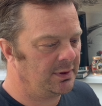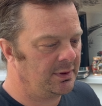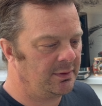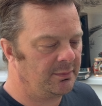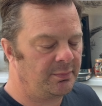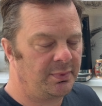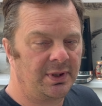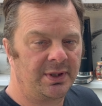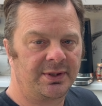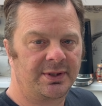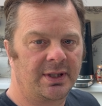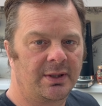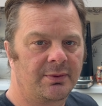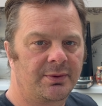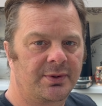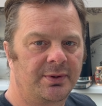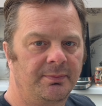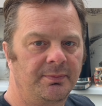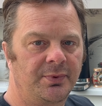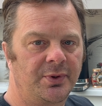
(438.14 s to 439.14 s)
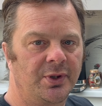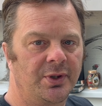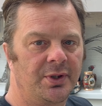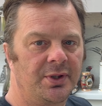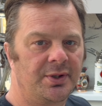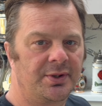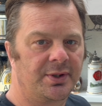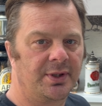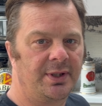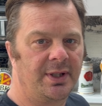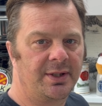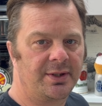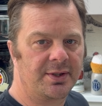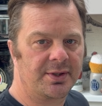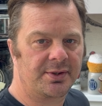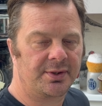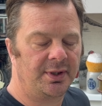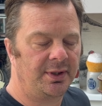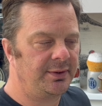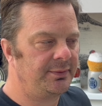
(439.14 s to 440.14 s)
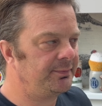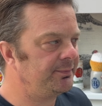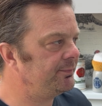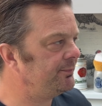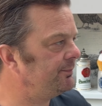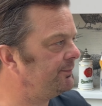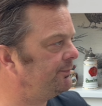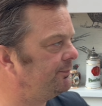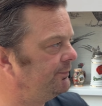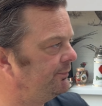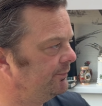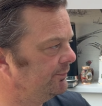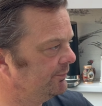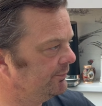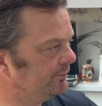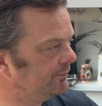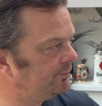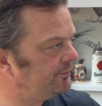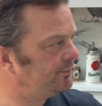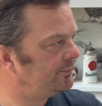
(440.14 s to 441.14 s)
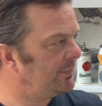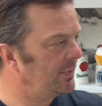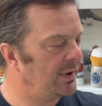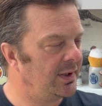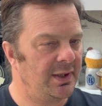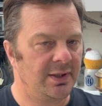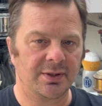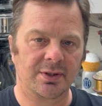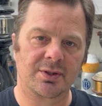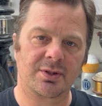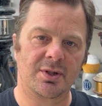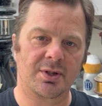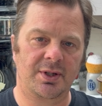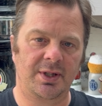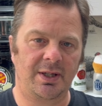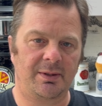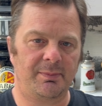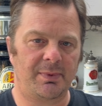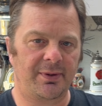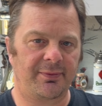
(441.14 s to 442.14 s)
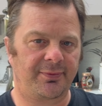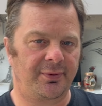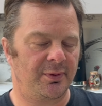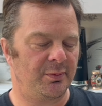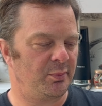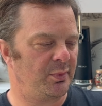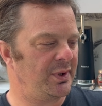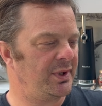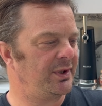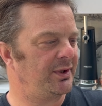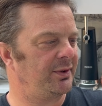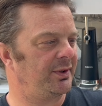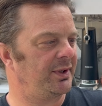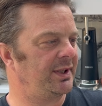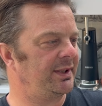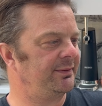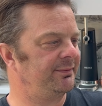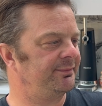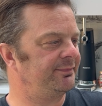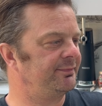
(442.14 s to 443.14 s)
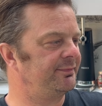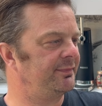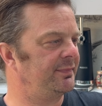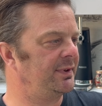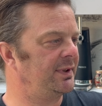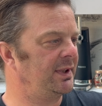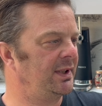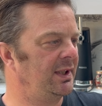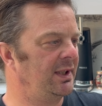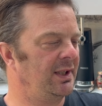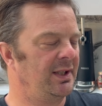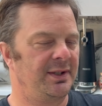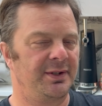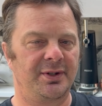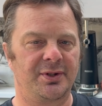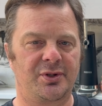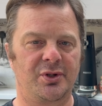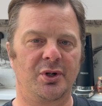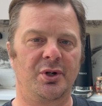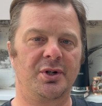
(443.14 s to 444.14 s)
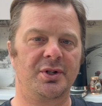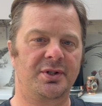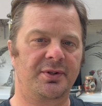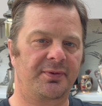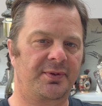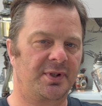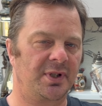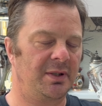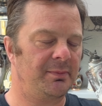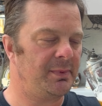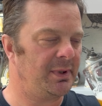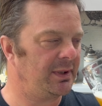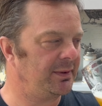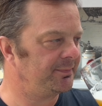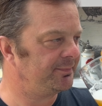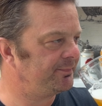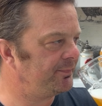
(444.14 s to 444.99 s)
brings out some joys, doesn't it, the sun? Just looking out my front window then. The joys of summer.